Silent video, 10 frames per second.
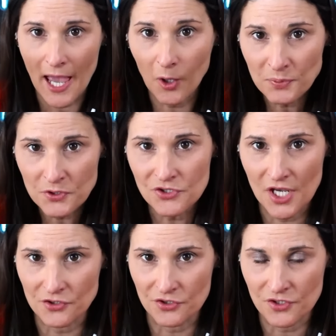helps you
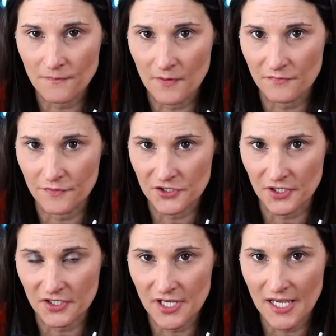set yourself up for
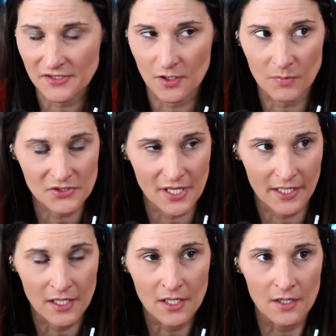success and almost
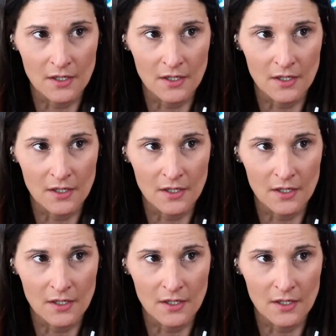like,